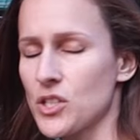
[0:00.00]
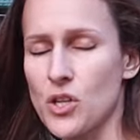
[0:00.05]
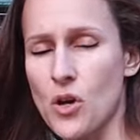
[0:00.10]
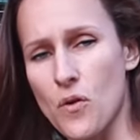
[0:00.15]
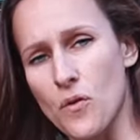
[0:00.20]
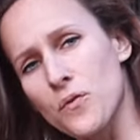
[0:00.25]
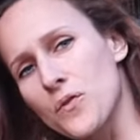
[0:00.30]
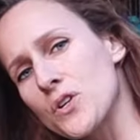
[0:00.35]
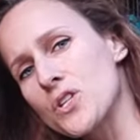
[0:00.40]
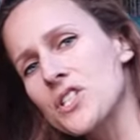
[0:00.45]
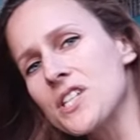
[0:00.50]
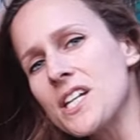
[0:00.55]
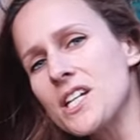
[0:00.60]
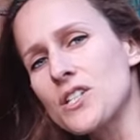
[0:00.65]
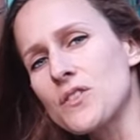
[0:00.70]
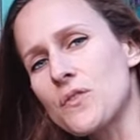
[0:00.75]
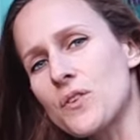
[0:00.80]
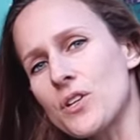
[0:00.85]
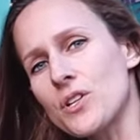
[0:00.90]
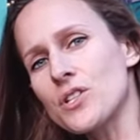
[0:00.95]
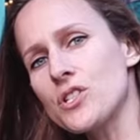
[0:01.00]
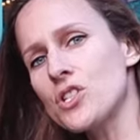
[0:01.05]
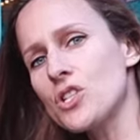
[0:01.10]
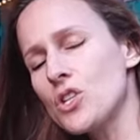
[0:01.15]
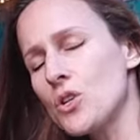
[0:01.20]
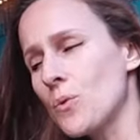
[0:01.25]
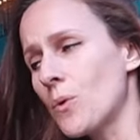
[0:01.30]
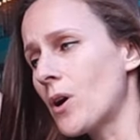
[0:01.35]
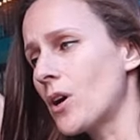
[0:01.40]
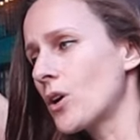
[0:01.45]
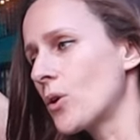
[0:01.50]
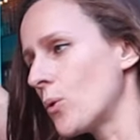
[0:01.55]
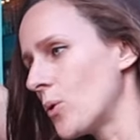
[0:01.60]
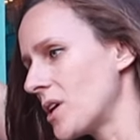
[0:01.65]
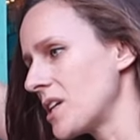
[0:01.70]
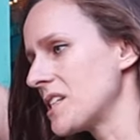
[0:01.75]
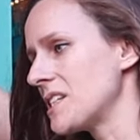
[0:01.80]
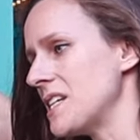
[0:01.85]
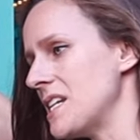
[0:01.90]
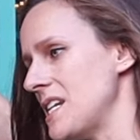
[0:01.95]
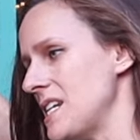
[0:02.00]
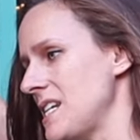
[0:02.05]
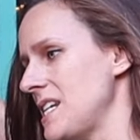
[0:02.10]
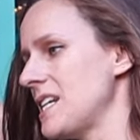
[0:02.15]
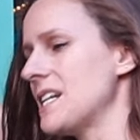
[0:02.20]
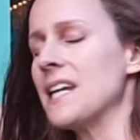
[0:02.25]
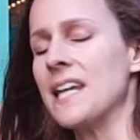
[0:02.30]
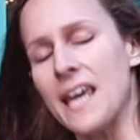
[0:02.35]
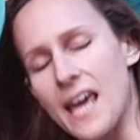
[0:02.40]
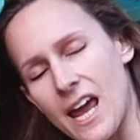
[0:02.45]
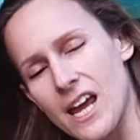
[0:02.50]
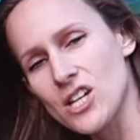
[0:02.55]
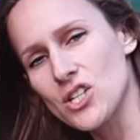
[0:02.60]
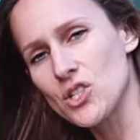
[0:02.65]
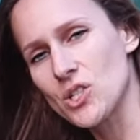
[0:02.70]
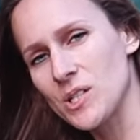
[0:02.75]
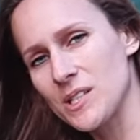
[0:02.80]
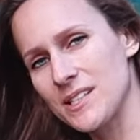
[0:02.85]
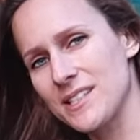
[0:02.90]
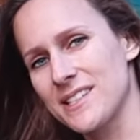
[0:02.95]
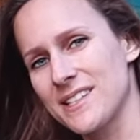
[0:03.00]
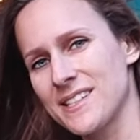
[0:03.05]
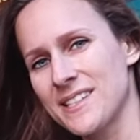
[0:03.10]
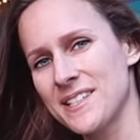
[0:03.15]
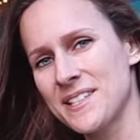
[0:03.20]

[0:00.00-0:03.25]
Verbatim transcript: So first things first, you are going to need cages.